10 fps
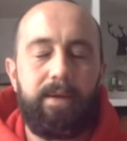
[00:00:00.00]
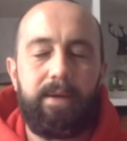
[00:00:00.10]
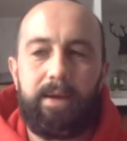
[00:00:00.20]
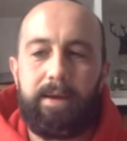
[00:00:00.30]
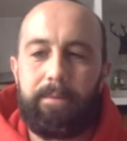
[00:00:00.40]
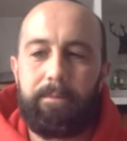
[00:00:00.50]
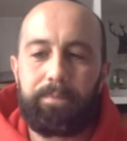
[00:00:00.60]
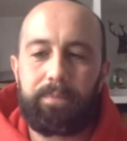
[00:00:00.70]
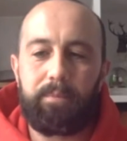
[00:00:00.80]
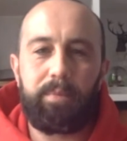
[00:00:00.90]

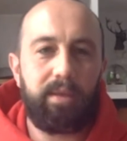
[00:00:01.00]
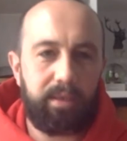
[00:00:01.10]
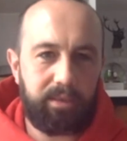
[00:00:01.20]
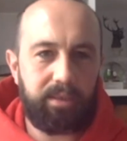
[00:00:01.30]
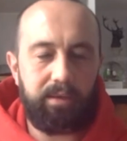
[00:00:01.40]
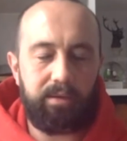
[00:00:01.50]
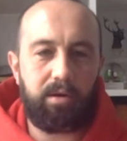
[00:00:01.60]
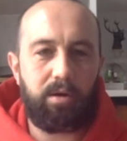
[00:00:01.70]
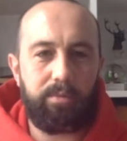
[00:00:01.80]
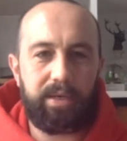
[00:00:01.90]
But like you say, there are
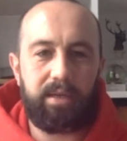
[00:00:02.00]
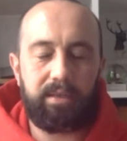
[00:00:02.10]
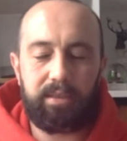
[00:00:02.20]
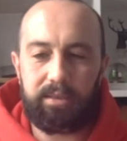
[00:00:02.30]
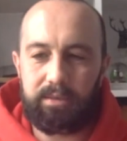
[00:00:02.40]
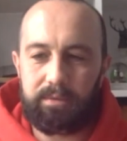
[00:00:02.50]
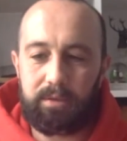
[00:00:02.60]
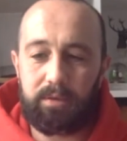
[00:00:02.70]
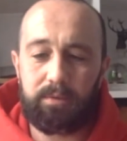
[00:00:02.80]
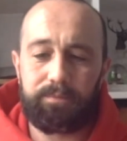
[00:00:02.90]
commonalities.
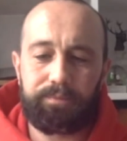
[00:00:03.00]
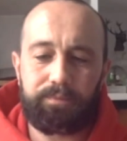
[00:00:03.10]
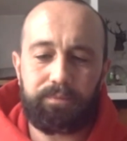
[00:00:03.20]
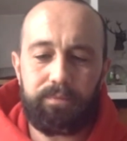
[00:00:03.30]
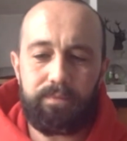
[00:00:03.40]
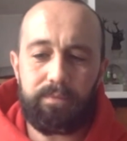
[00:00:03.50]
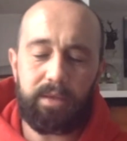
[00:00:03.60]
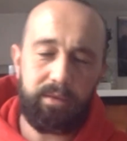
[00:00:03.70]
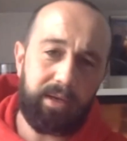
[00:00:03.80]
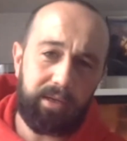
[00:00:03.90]
So
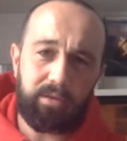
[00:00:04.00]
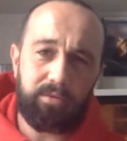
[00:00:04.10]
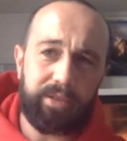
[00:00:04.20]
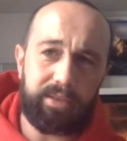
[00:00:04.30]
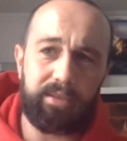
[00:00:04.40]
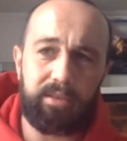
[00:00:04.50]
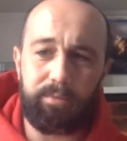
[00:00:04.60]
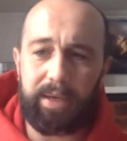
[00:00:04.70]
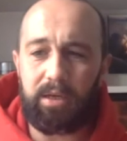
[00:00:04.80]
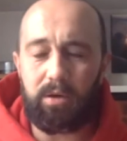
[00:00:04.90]
then I got invited to
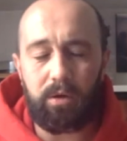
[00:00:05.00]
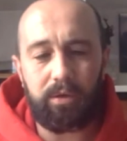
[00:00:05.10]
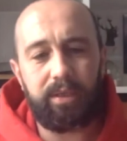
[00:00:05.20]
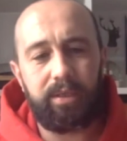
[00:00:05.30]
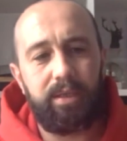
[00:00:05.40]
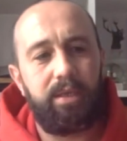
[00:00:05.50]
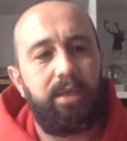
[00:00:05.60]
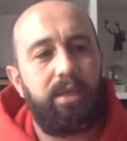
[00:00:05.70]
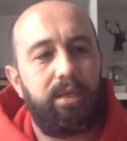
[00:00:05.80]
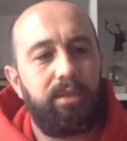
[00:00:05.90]
Bangkok
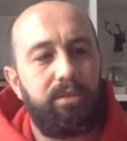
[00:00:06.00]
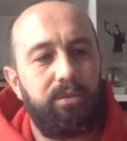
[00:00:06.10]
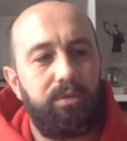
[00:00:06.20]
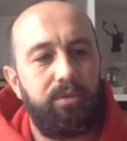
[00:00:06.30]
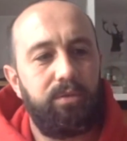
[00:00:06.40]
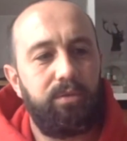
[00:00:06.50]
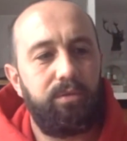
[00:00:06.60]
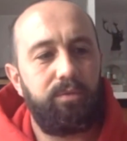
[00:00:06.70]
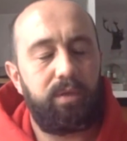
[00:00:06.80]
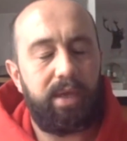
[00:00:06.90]

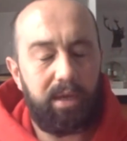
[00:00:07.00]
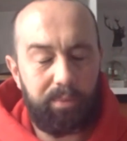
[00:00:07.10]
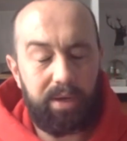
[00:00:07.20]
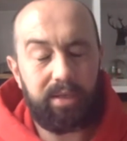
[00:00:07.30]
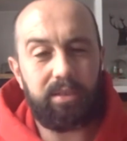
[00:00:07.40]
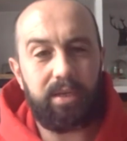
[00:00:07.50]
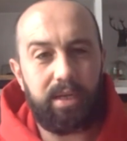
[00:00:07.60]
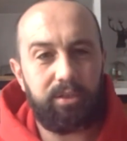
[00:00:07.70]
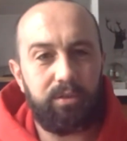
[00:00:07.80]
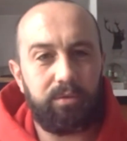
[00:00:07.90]
to ECPAT
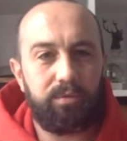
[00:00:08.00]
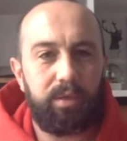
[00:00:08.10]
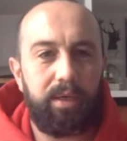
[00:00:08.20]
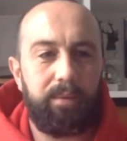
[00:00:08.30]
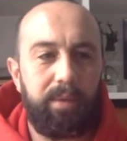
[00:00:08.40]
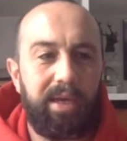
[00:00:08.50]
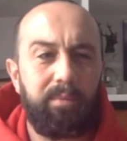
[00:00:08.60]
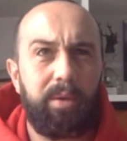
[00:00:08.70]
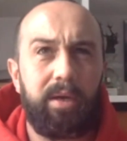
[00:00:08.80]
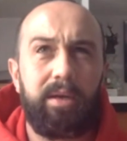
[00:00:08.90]
International. ECPAT